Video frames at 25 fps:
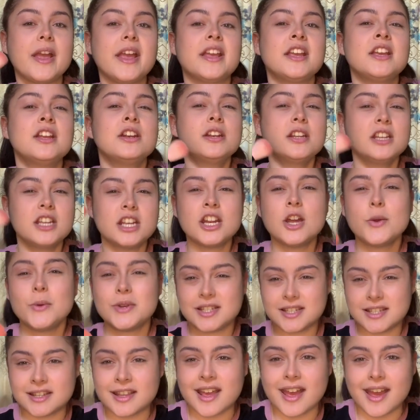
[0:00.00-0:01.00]
you know
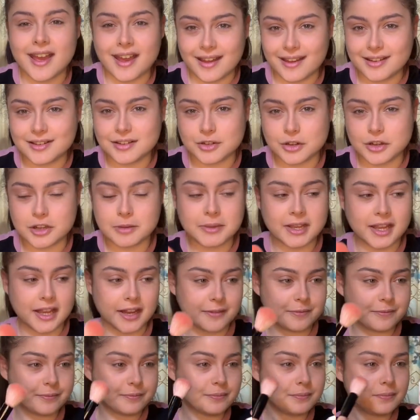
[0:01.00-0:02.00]
it's there, do you know what I
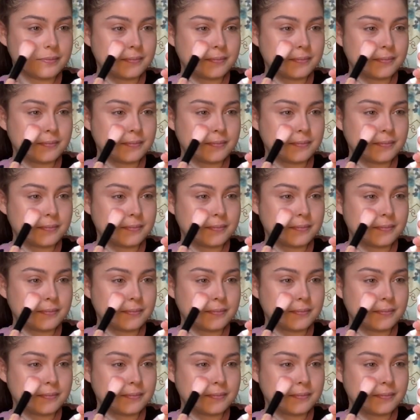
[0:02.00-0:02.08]
mean?